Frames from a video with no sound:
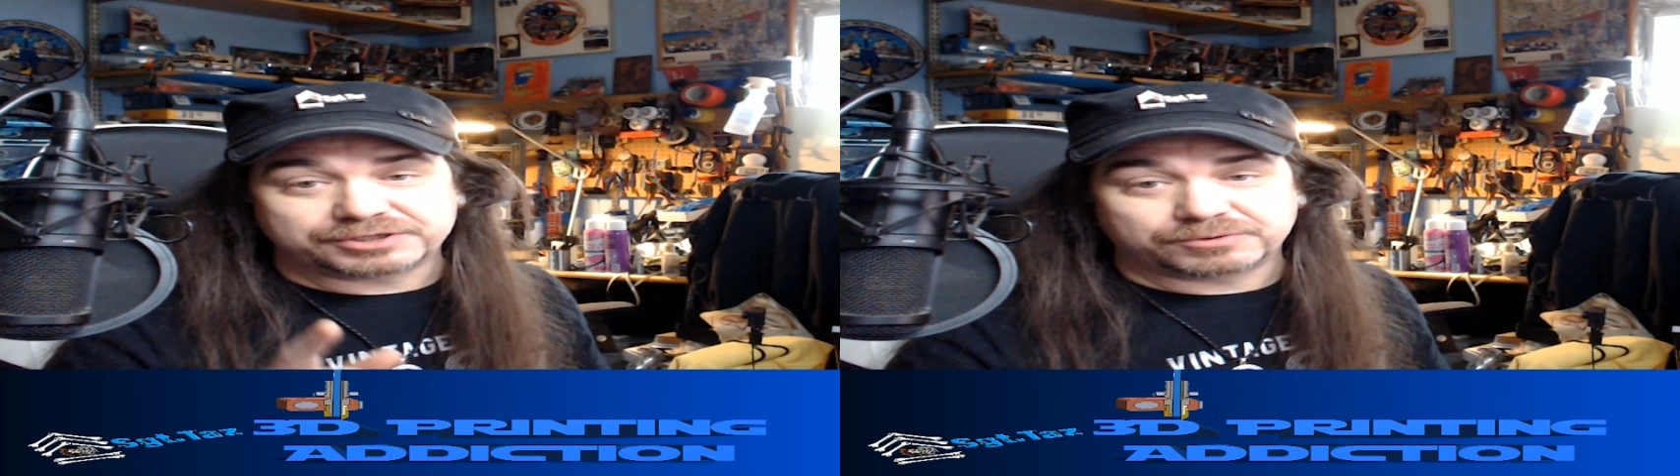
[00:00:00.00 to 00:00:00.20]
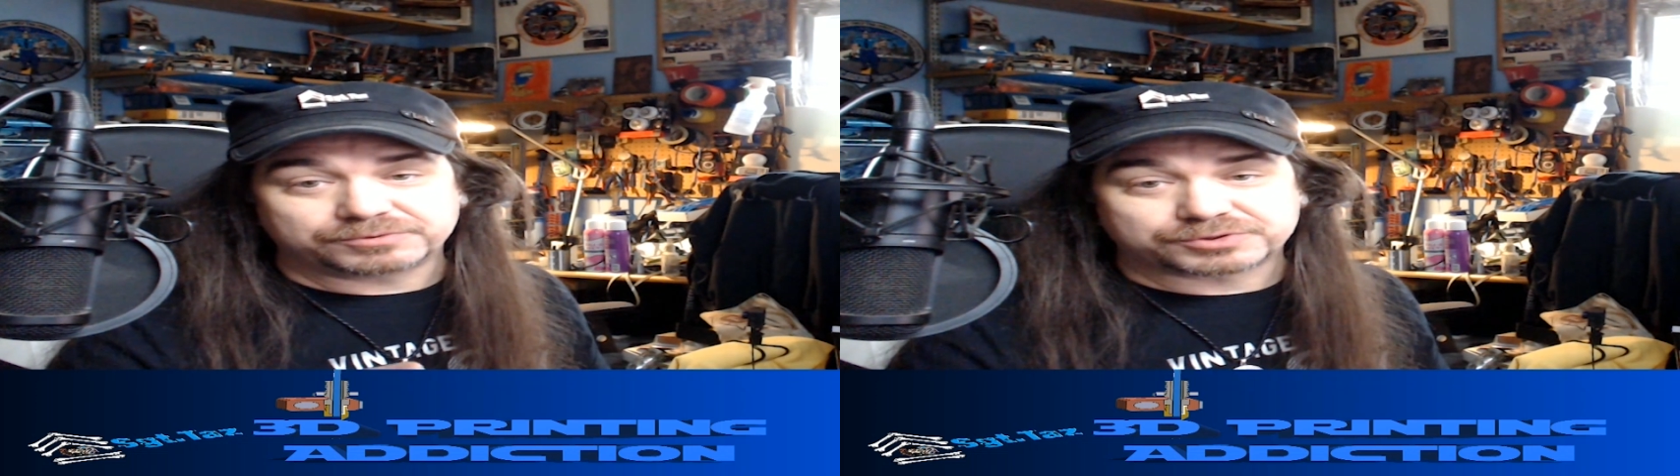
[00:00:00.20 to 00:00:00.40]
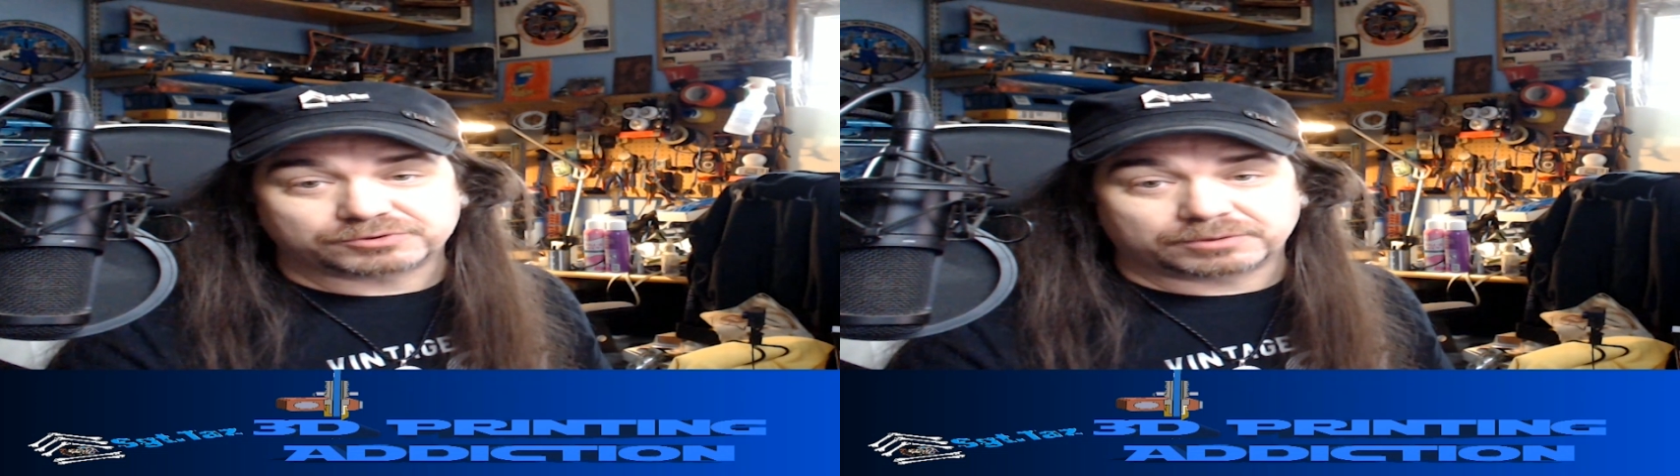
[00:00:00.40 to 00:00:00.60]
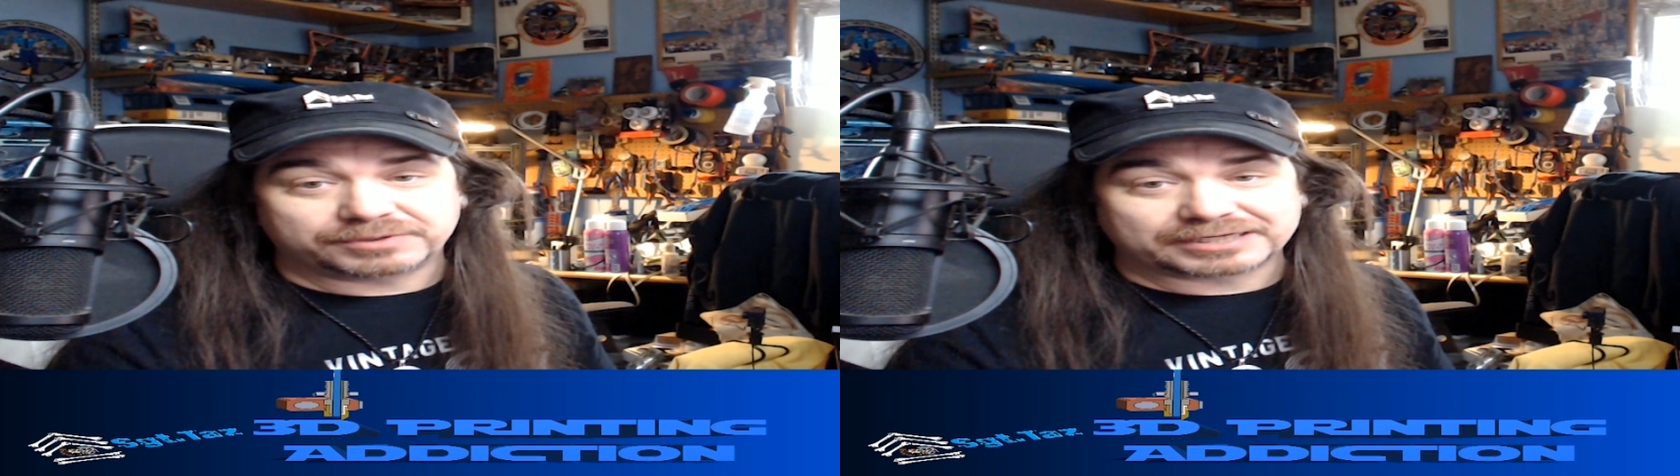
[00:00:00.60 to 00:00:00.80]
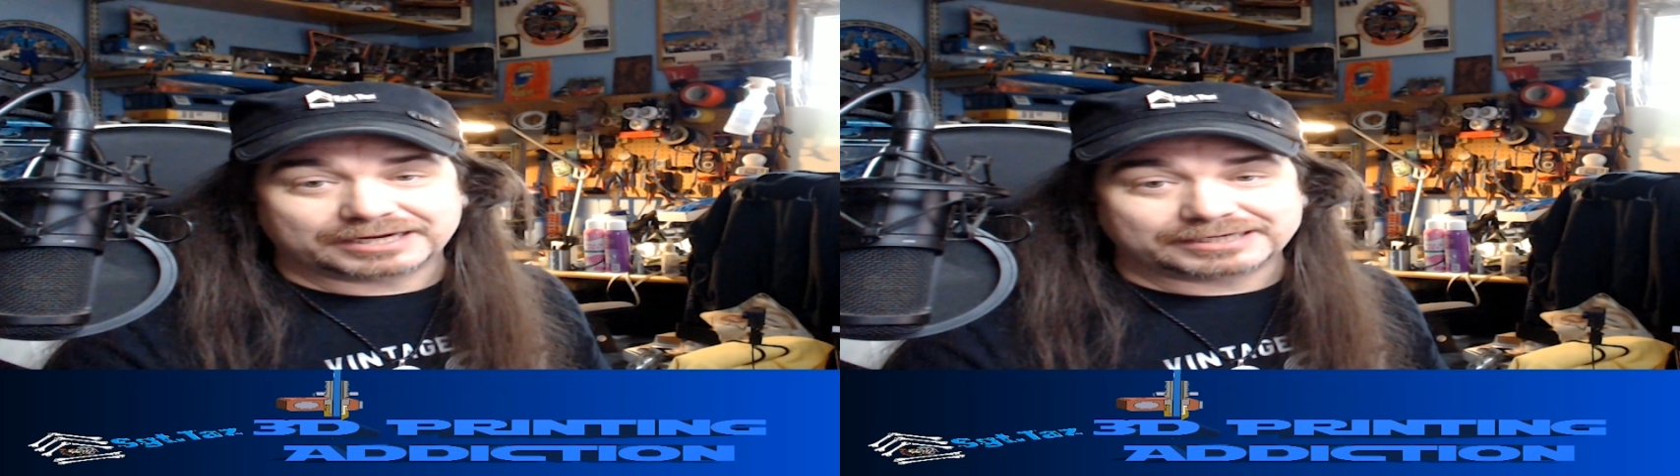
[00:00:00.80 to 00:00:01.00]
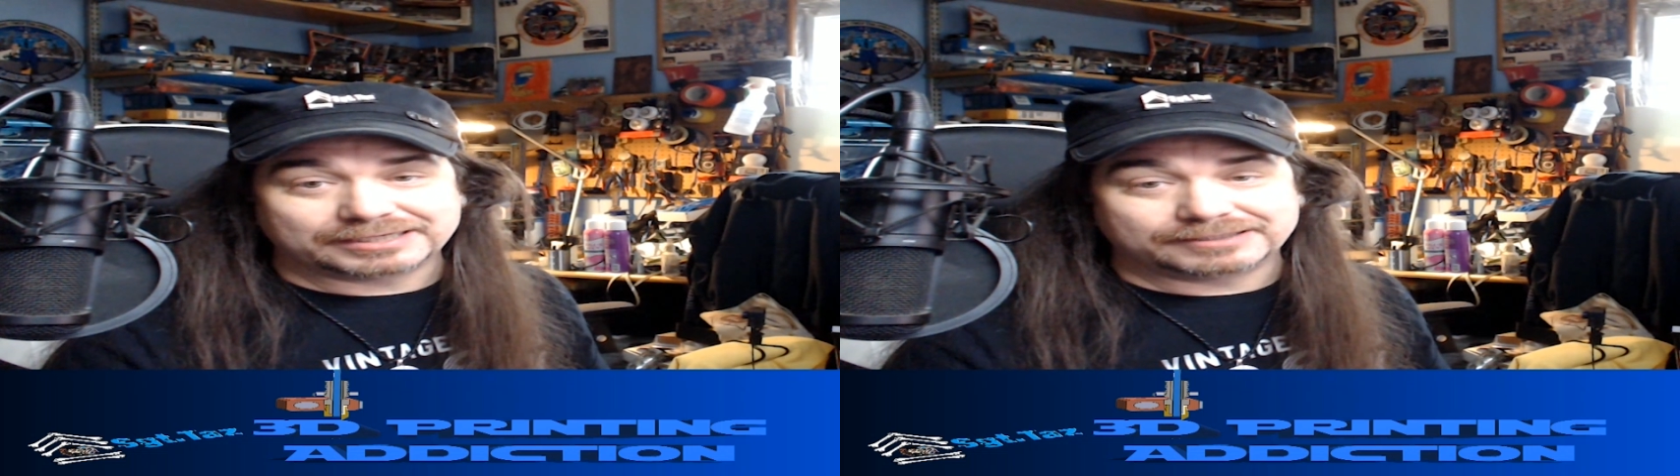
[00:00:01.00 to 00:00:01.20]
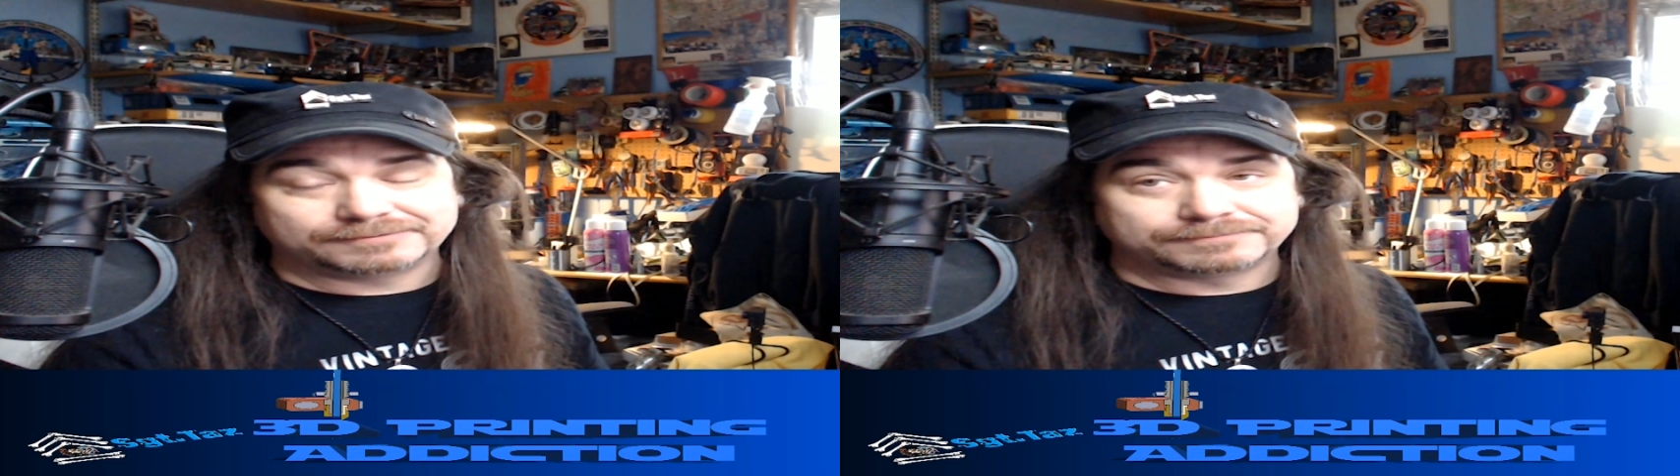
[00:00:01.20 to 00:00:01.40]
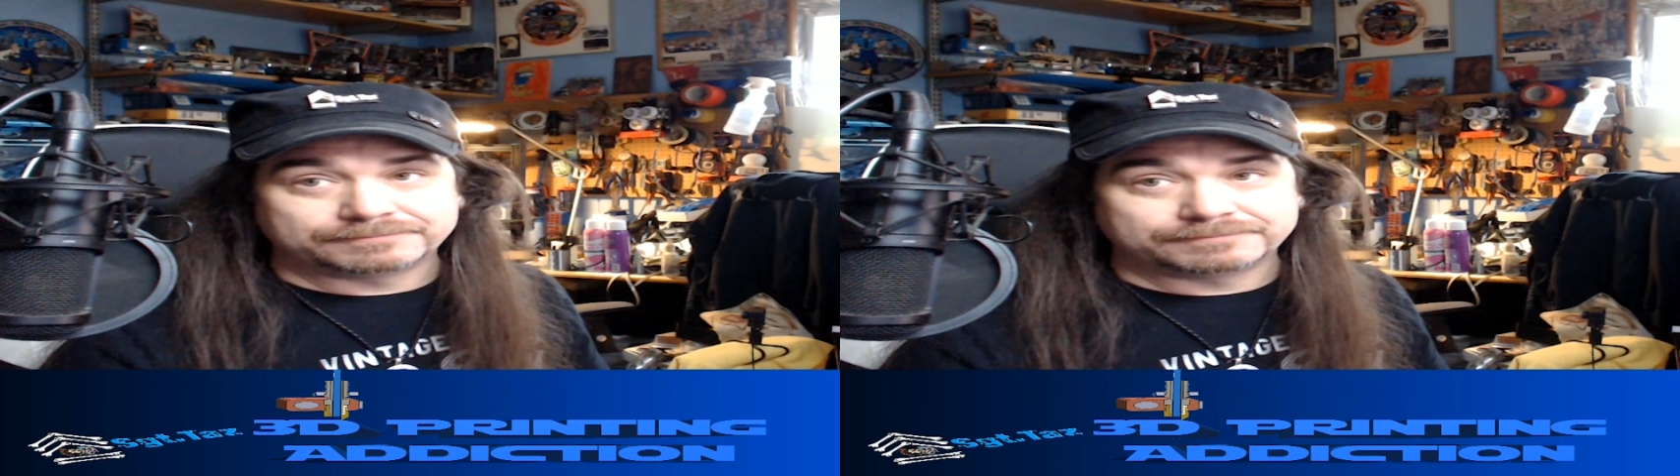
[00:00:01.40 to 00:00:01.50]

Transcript: don't screw up like I did.